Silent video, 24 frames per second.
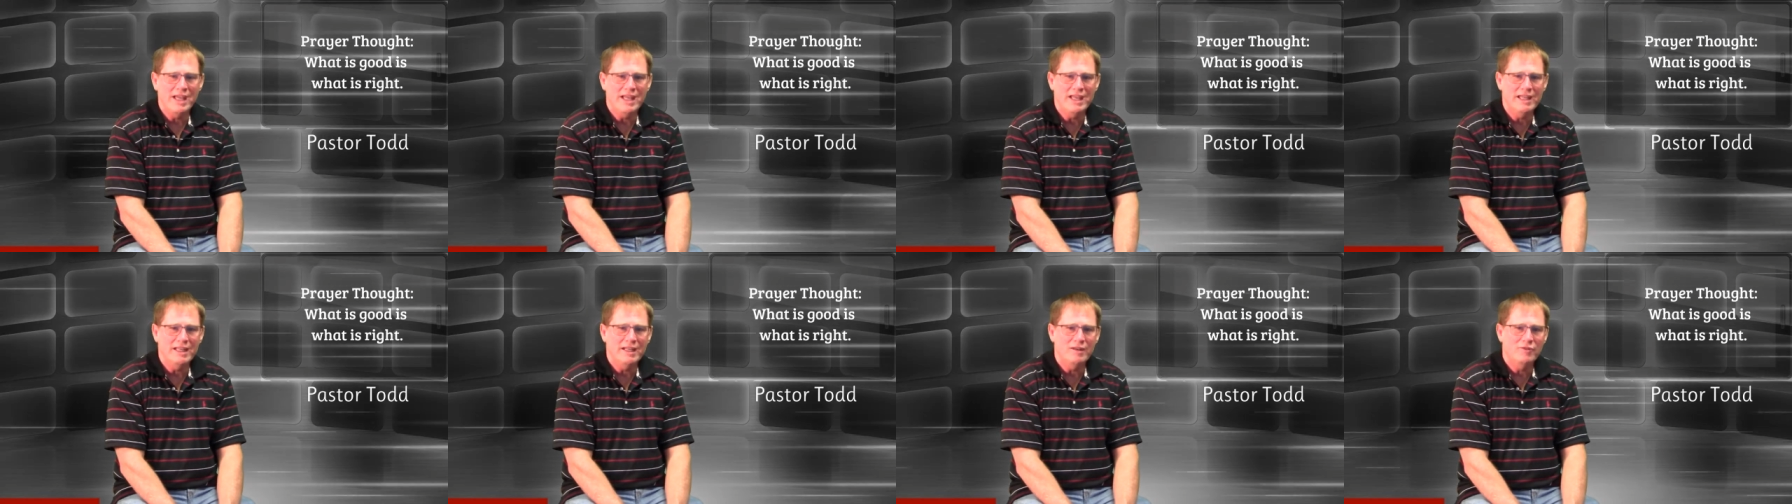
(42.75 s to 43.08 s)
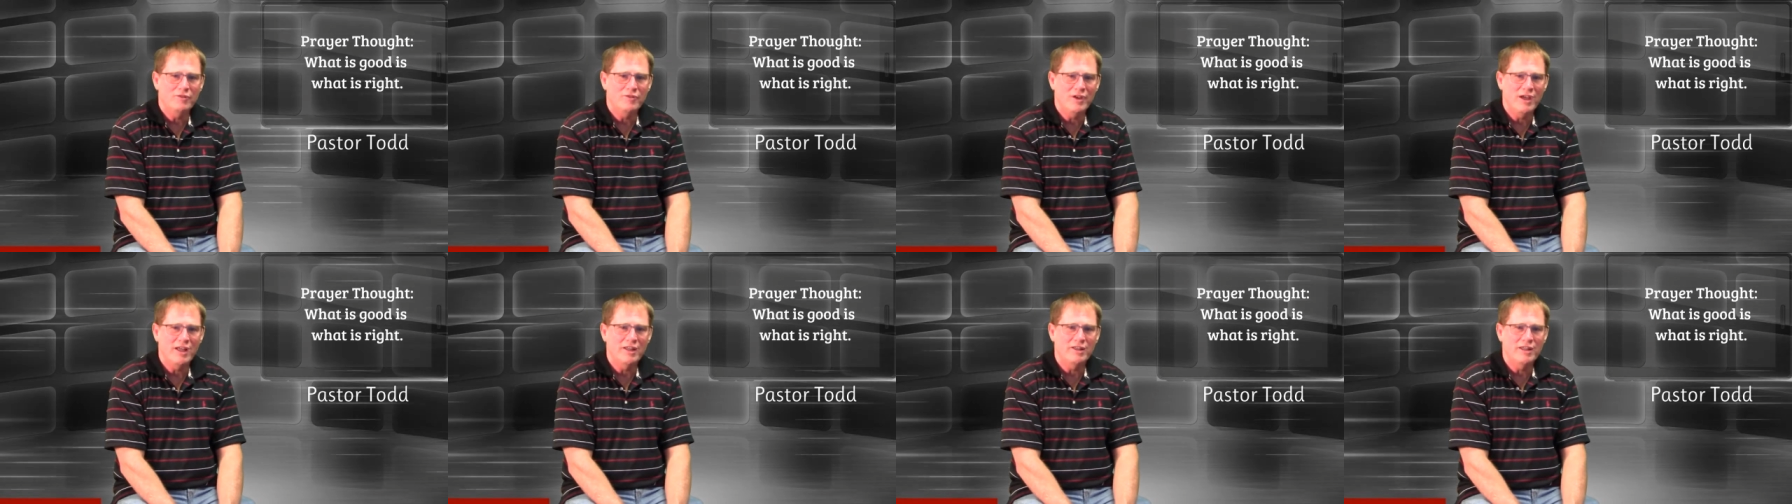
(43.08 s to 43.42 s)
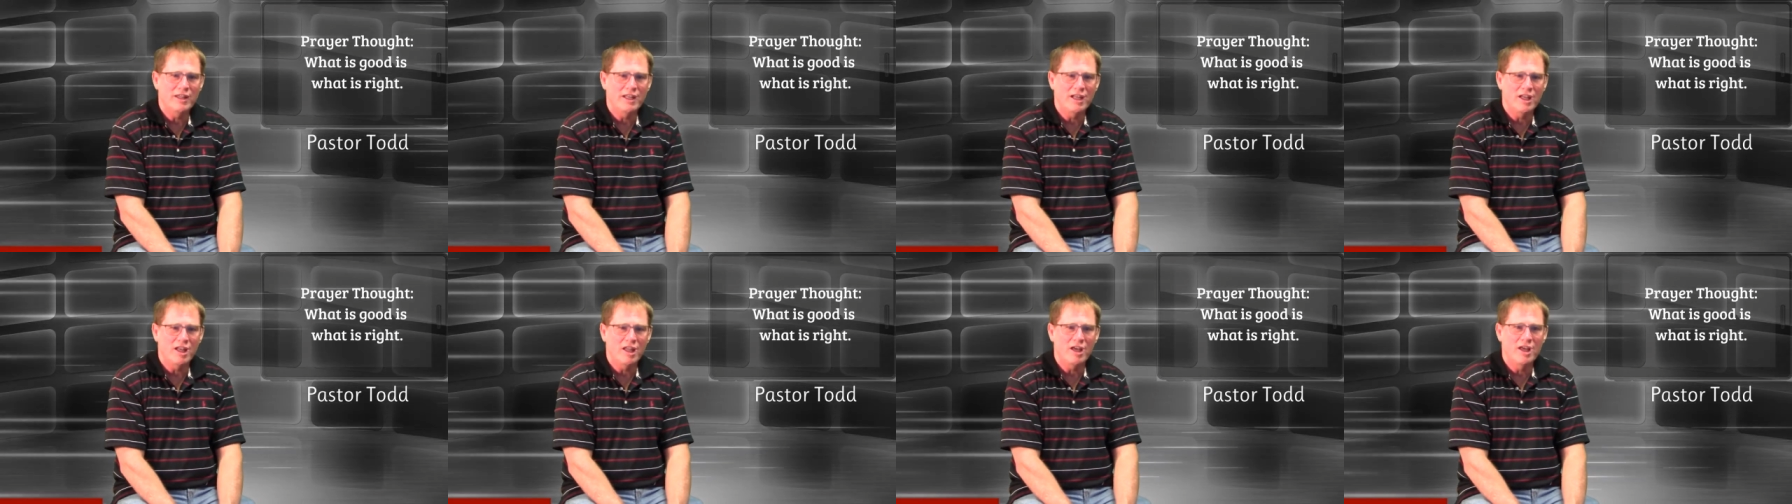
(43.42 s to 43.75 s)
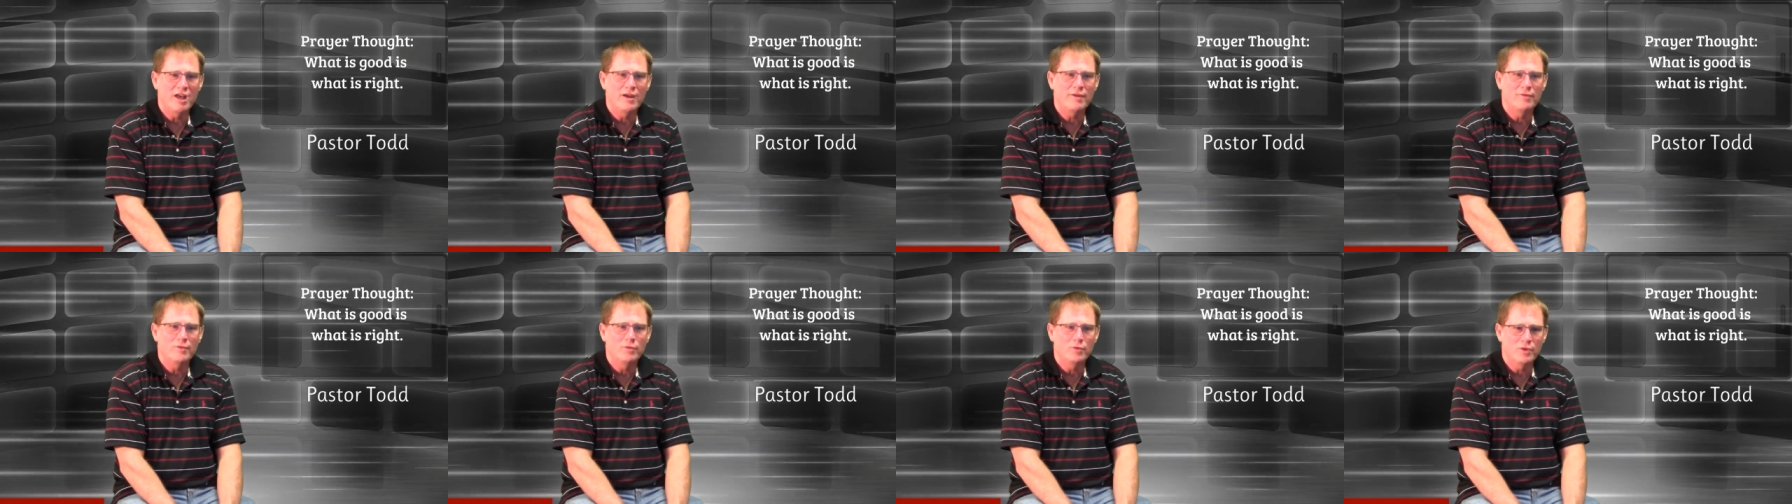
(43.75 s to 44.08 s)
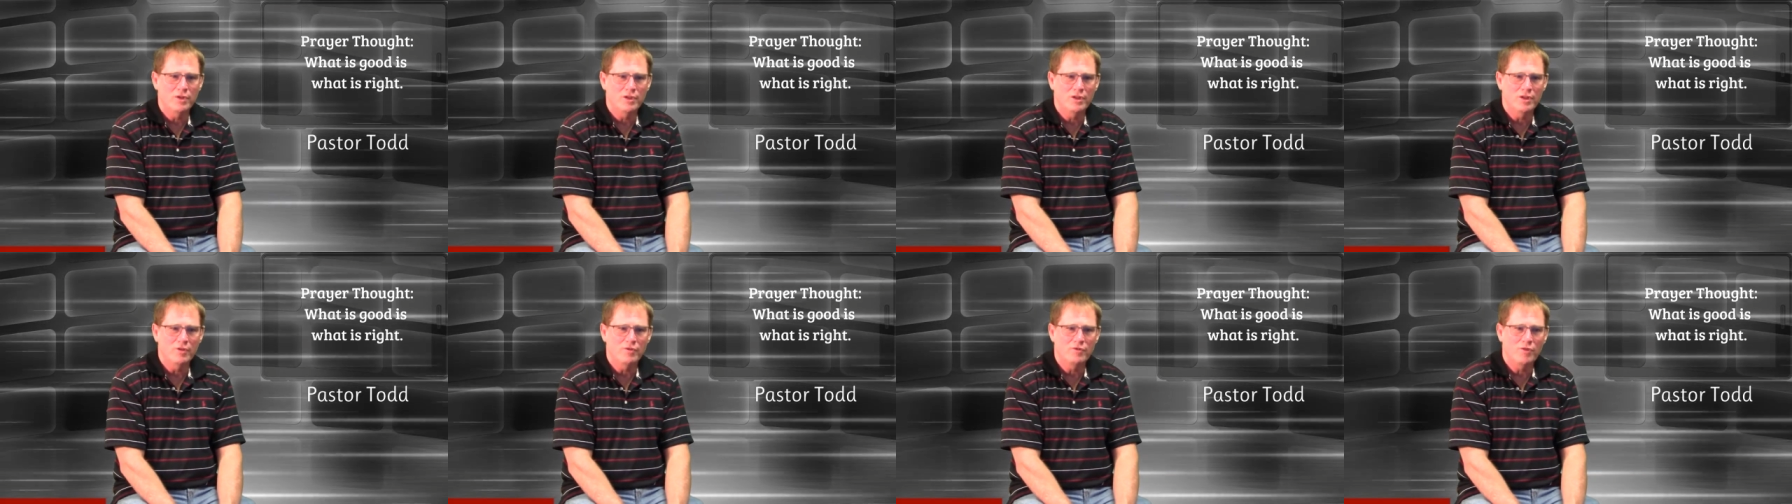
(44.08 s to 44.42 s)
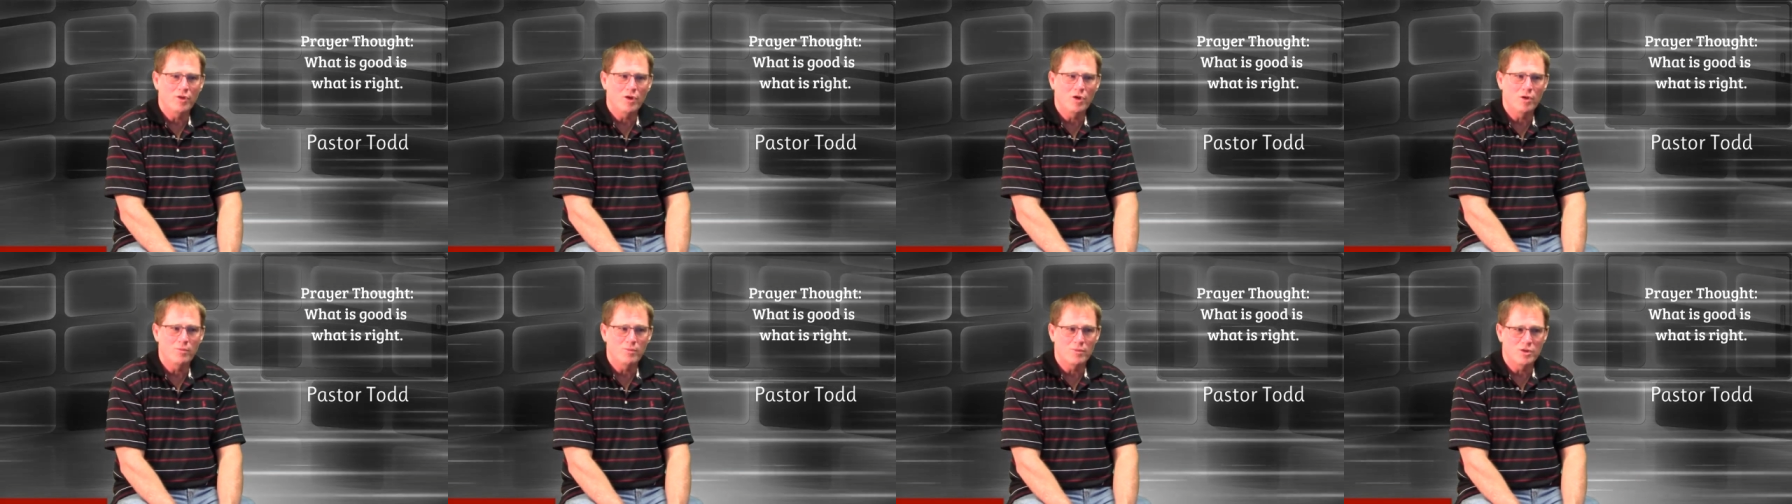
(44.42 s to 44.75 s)
and fell in love with a
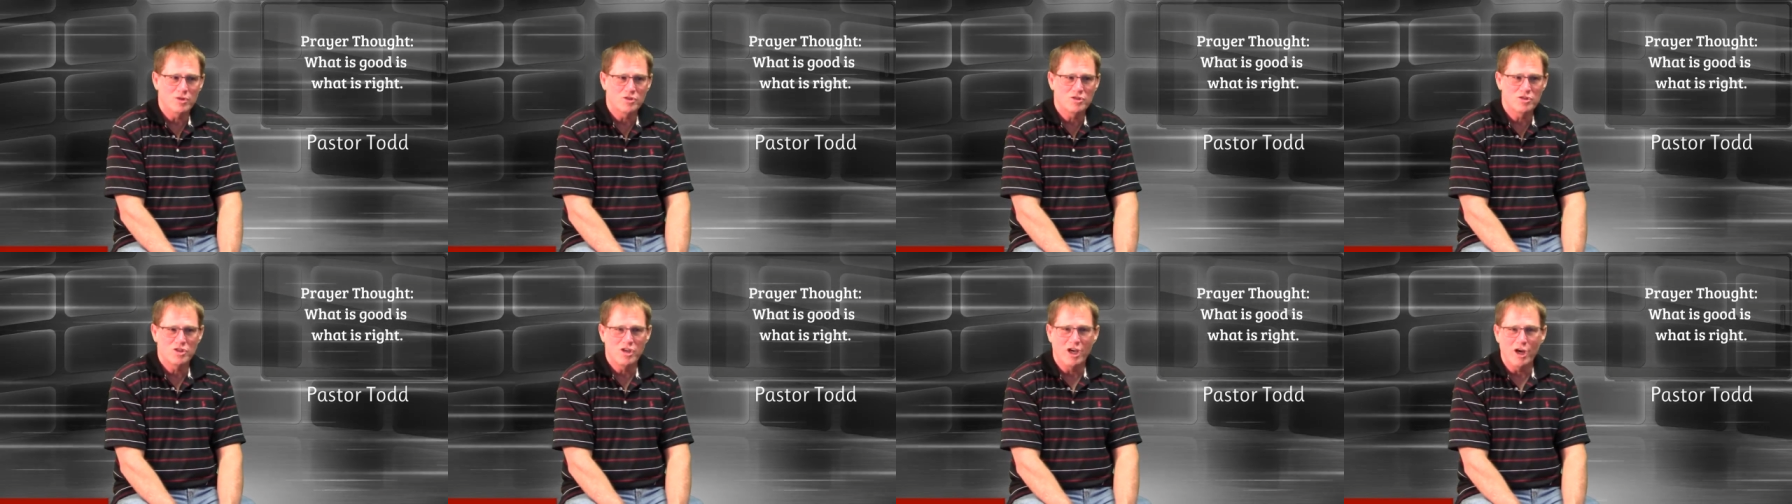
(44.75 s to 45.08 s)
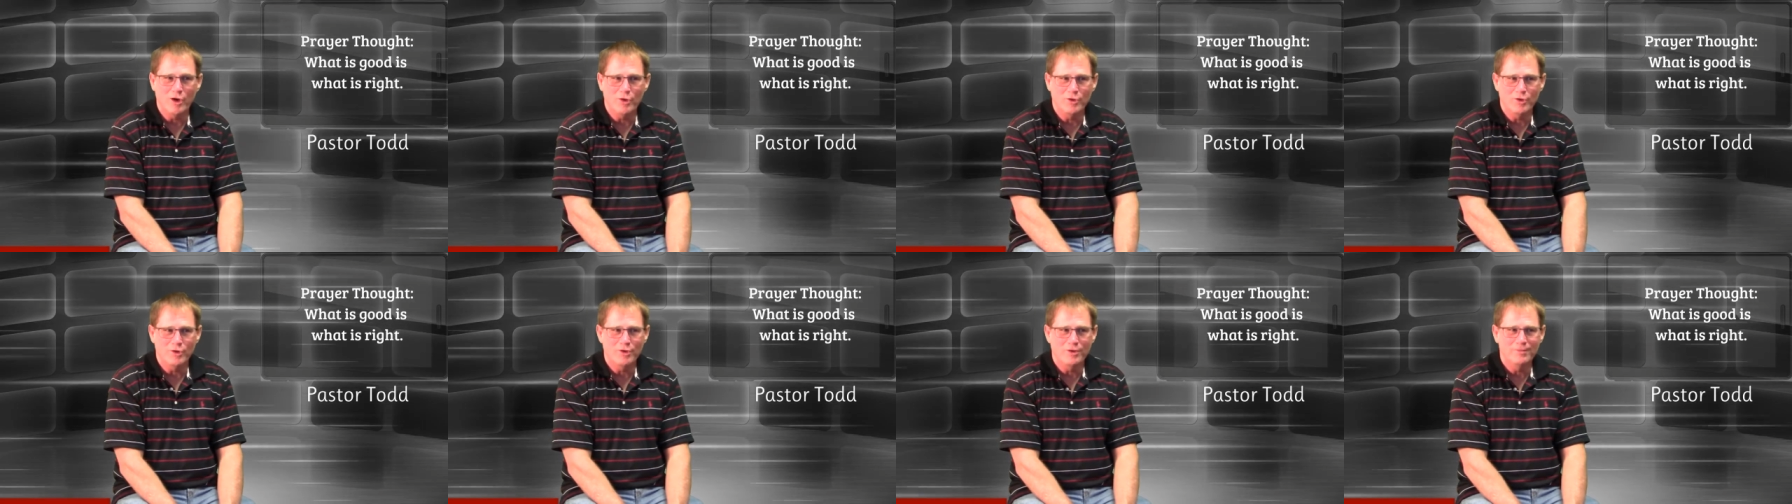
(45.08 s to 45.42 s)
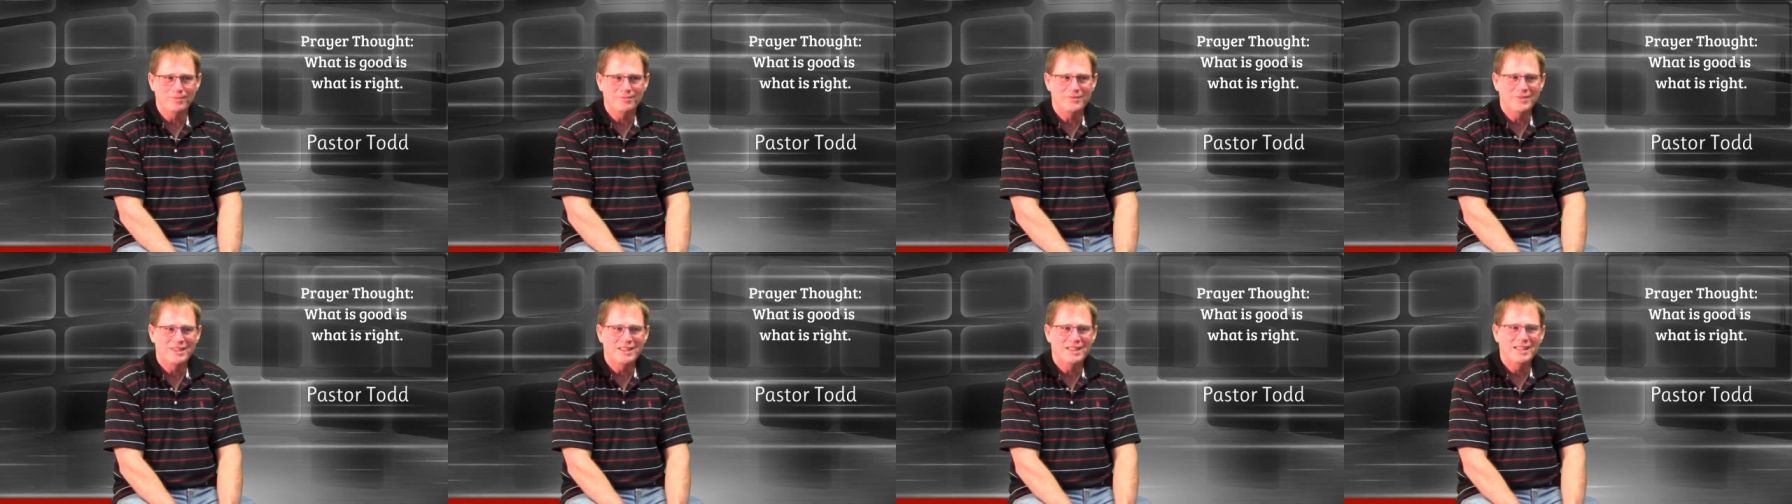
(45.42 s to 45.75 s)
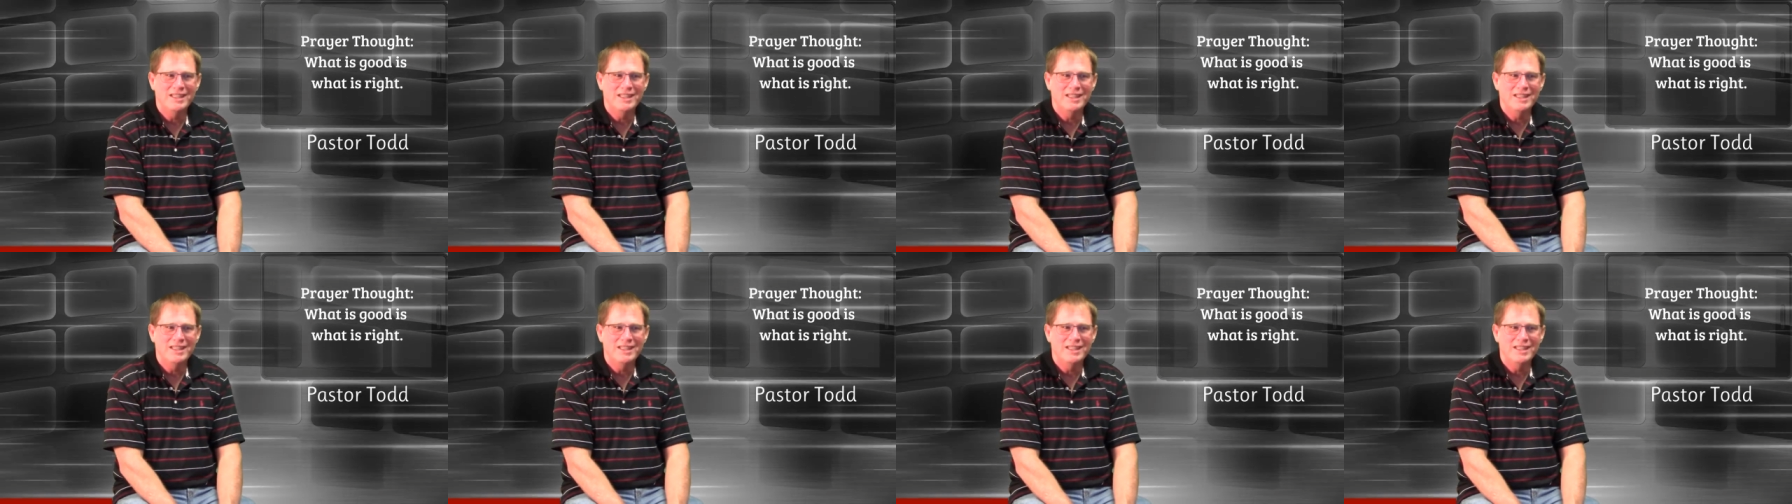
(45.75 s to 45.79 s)
farmer's daughter.